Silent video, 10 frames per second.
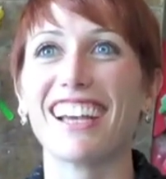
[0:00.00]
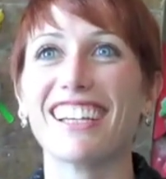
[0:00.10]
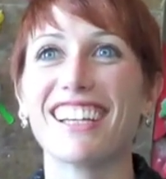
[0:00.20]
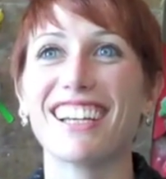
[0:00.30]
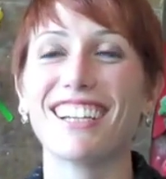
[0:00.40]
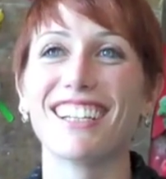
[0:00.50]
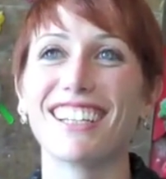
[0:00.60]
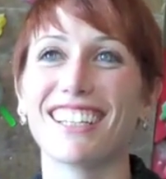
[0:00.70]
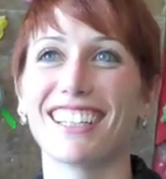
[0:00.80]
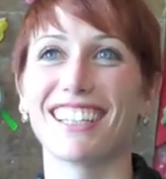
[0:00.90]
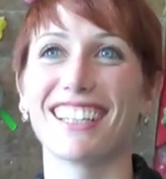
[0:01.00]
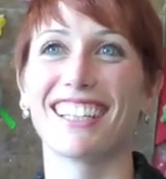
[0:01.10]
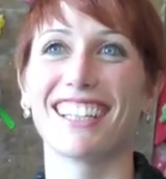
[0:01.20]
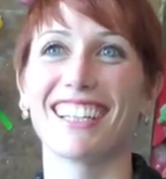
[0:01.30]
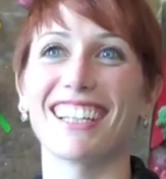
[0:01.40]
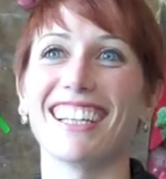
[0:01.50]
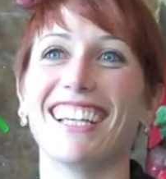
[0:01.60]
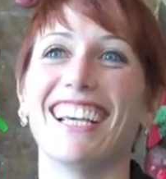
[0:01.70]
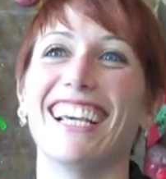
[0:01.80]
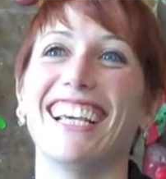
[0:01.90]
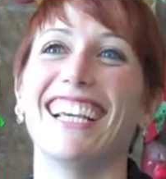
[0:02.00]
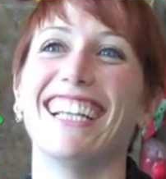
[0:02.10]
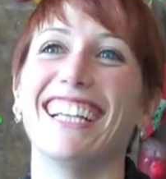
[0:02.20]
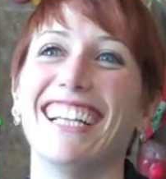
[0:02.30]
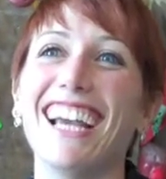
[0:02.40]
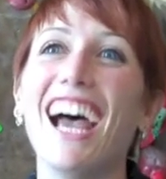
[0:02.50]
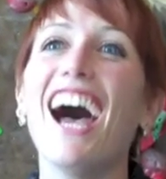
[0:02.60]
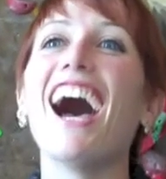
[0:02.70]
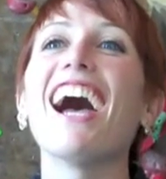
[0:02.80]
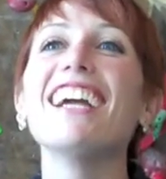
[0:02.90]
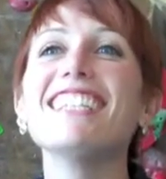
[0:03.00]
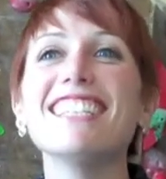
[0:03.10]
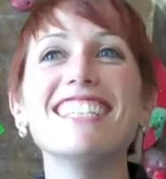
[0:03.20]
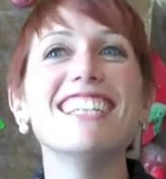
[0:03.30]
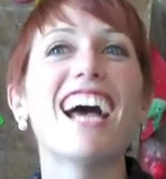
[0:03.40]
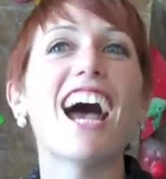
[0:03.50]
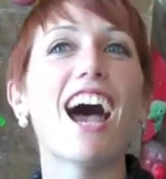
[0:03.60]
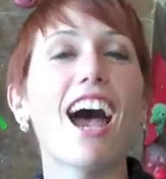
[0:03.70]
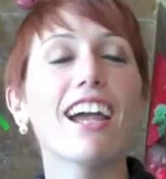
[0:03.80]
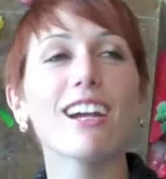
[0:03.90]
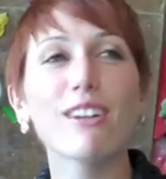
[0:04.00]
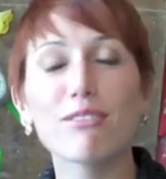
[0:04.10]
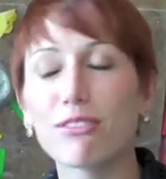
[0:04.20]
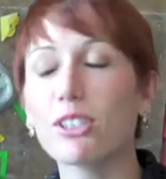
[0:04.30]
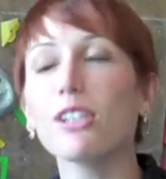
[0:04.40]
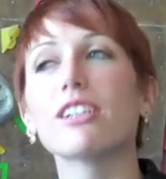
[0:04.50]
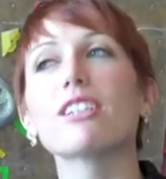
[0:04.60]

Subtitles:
And did you get first? First or second? That's the question.